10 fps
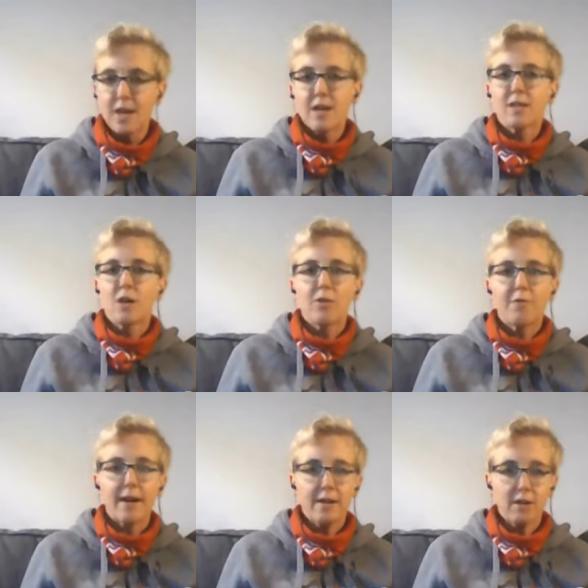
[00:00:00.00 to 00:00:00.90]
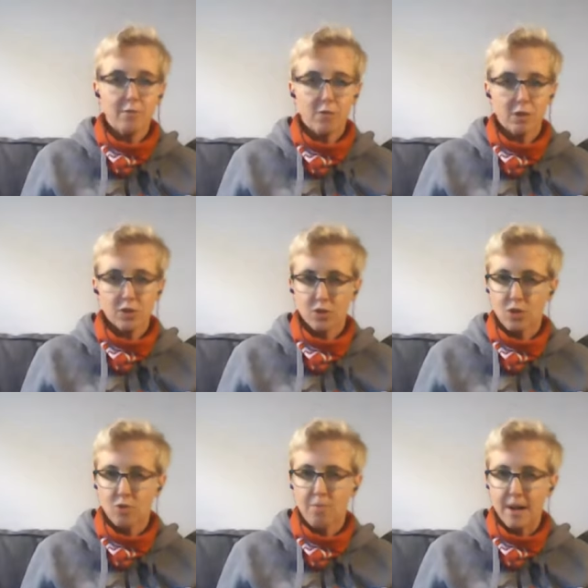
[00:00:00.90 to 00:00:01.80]
So if any of you want to
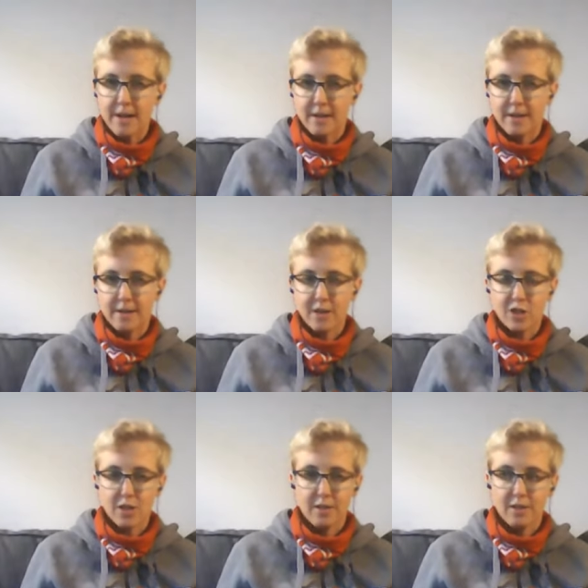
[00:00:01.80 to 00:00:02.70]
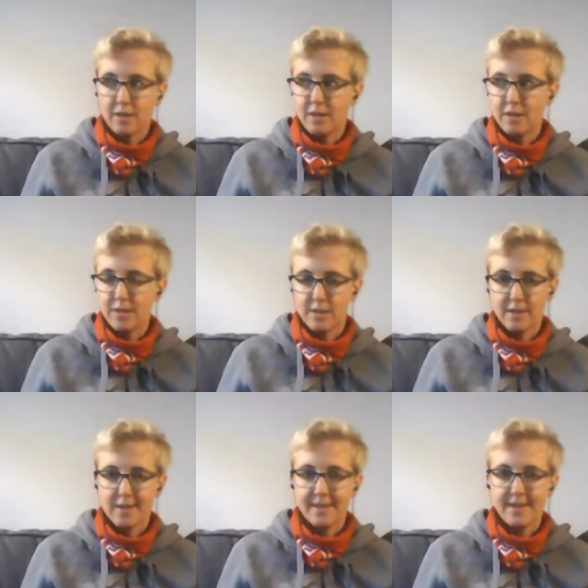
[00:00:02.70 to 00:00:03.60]
go back and actually uh, listen
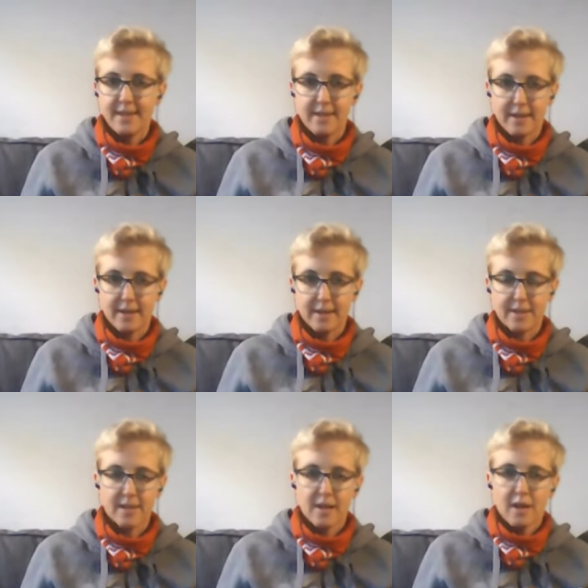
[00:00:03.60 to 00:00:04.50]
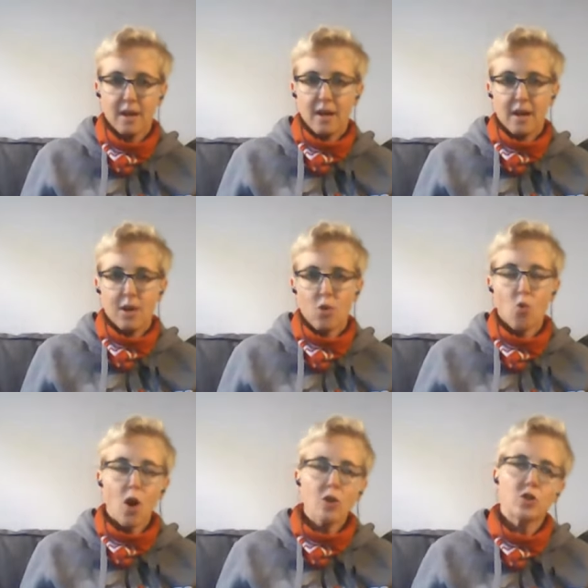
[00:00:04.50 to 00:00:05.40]
in details uh,
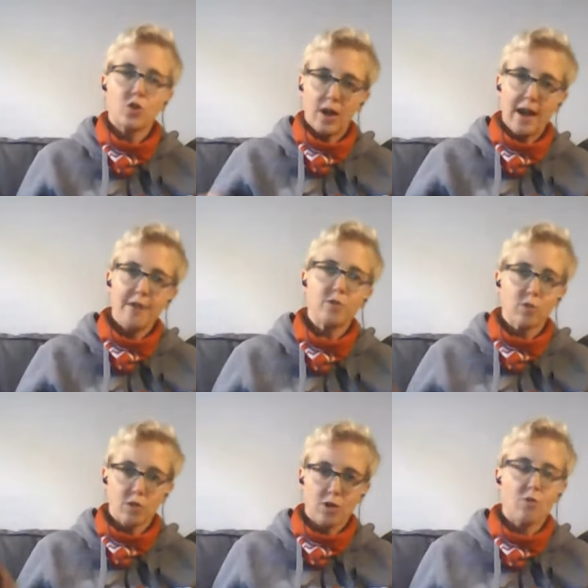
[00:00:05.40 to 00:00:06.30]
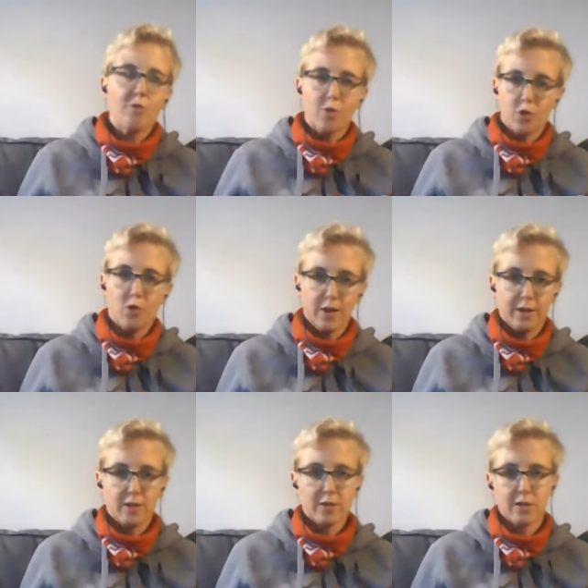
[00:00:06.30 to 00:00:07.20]
what you have to go through
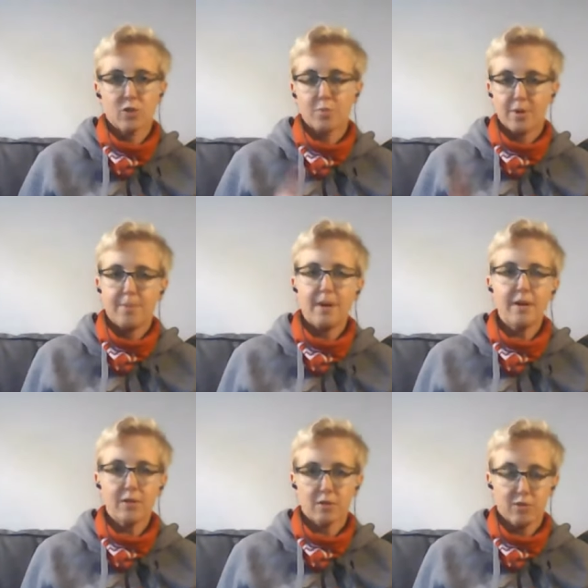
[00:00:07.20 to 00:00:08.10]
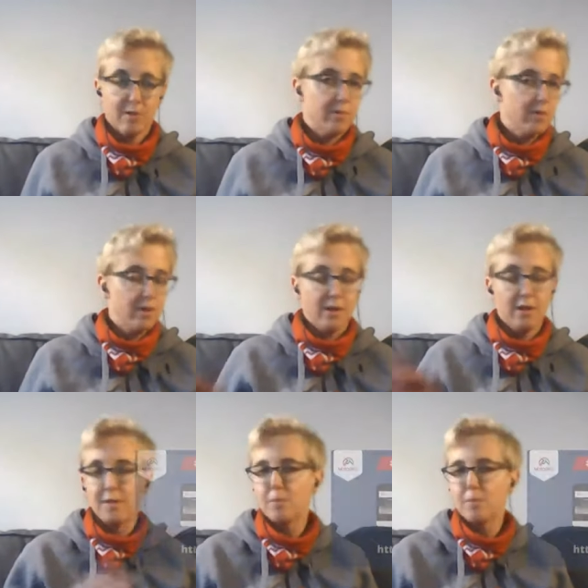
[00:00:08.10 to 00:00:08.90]
in order to prepare your trip, even